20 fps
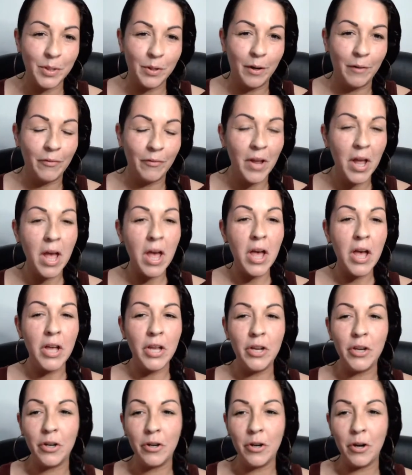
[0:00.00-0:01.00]
Or if
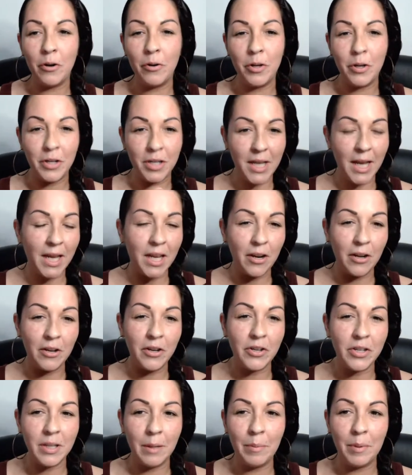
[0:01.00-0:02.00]
you're taking all
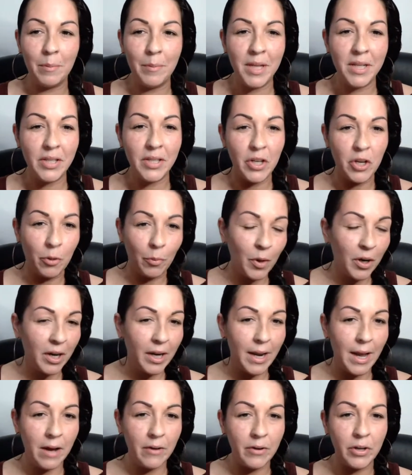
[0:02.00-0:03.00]
your supplements and you're
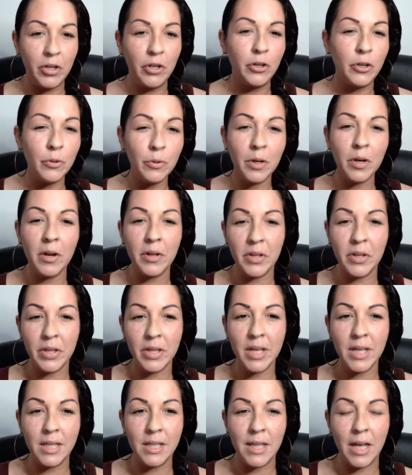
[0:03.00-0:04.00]
working out and you're doing all the
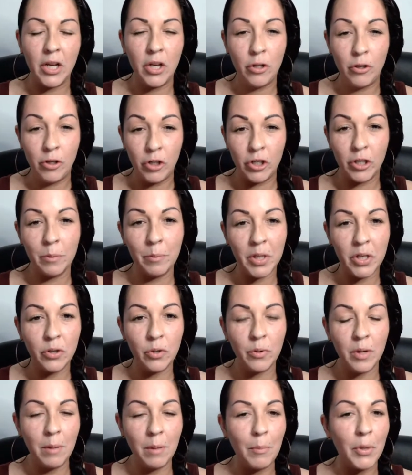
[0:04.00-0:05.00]
things that you should be doing,